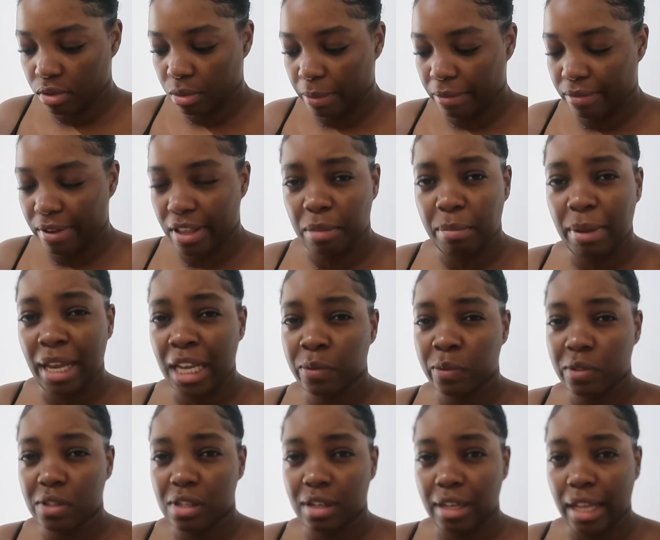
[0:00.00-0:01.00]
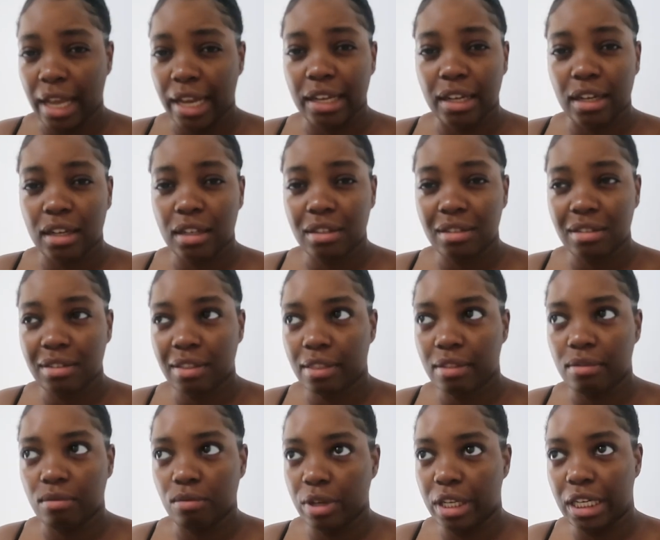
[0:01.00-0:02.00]
To be fair, the pain wasn't like
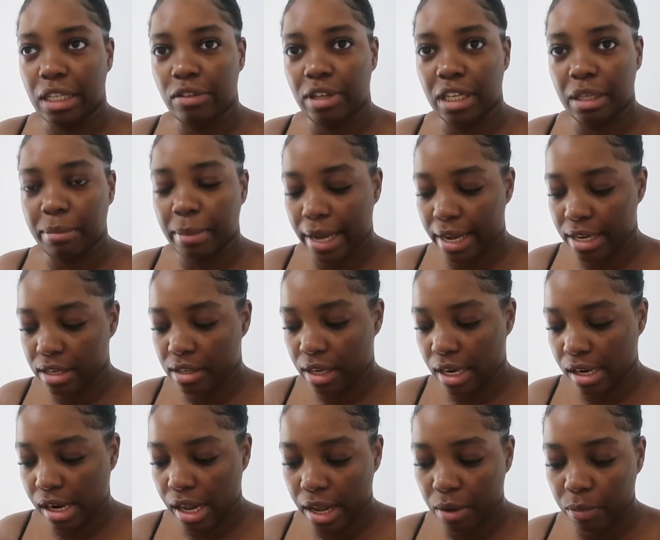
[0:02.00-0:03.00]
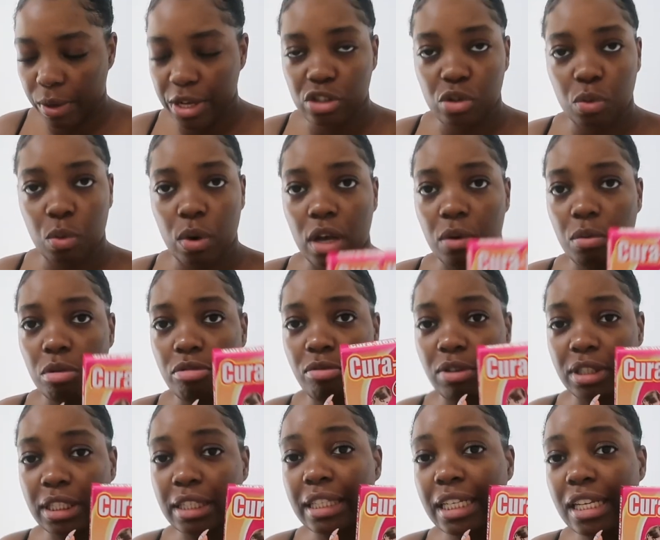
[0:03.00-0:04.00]
really, really bad. And I went to work with
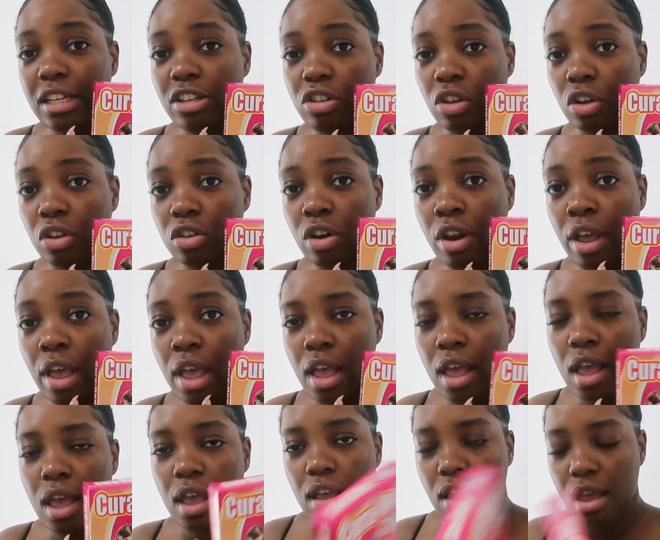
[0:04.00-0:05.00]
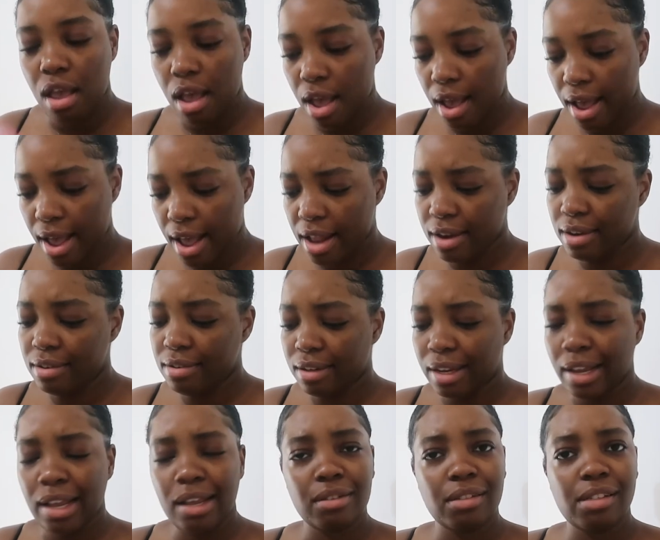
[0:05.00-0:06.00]
one of these on and
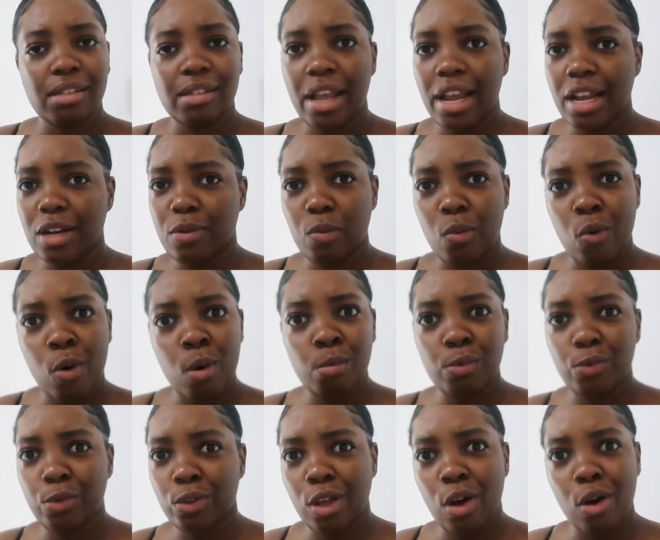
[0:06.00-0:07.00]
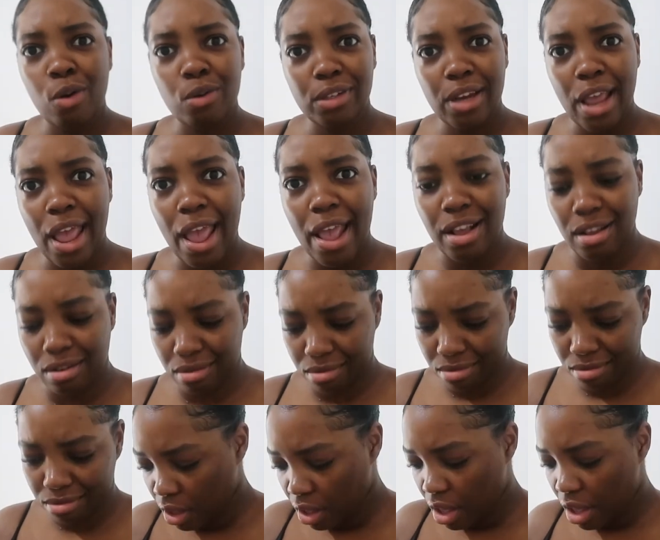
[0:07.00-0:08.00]
it stayed warm for the whole day.
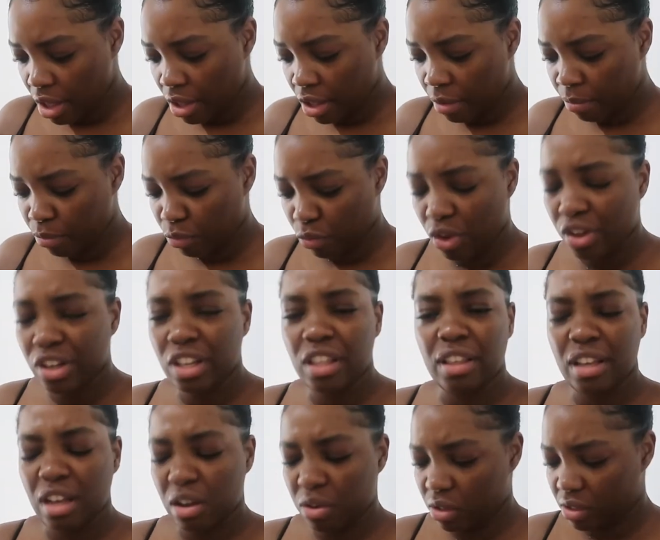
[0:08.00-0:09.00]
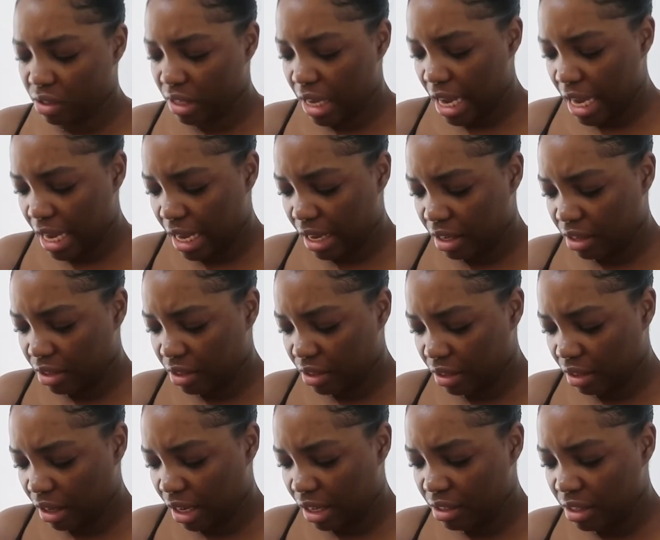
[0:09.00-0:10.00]
The only thing I would say is,
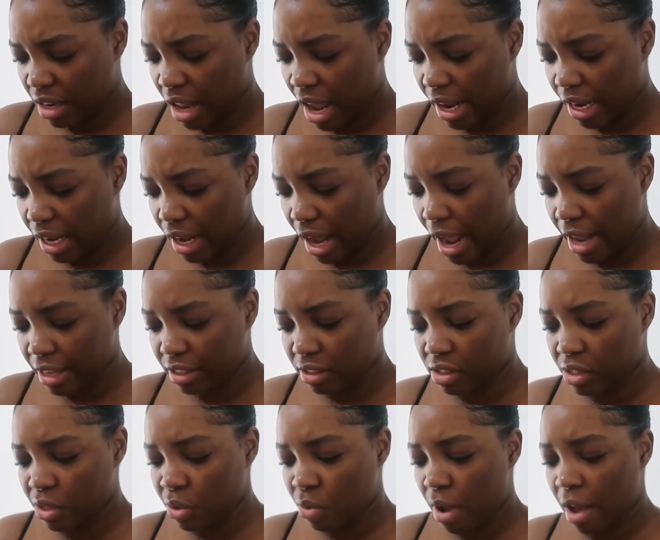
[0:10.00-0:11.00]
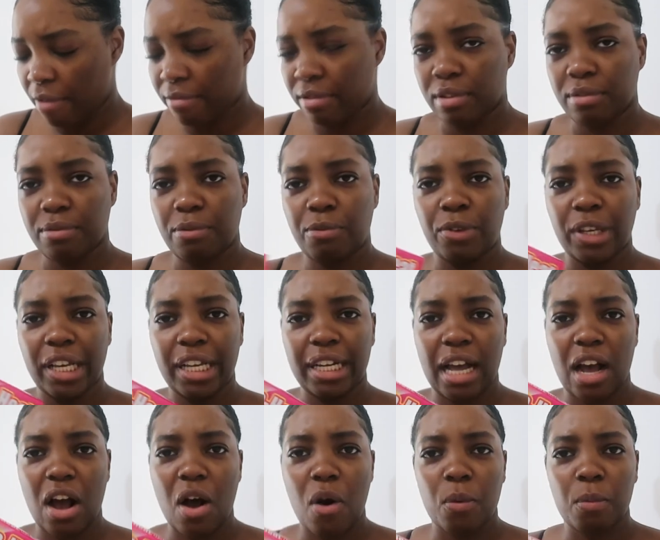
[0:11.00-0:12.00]
it's like I still haven't figured
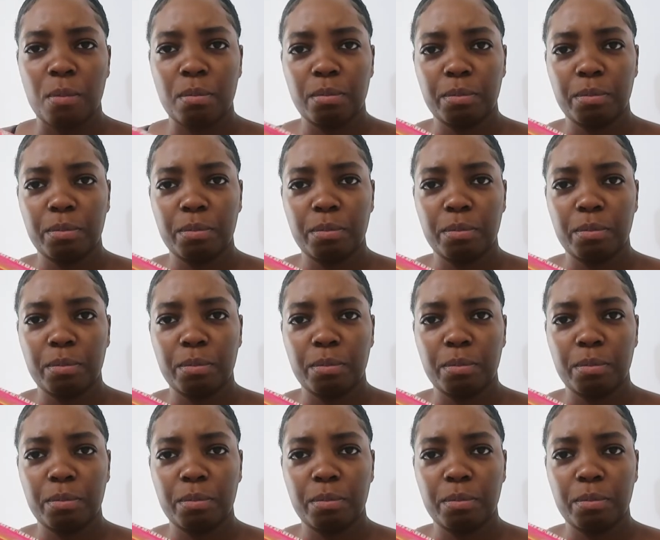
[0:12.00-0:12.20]
out,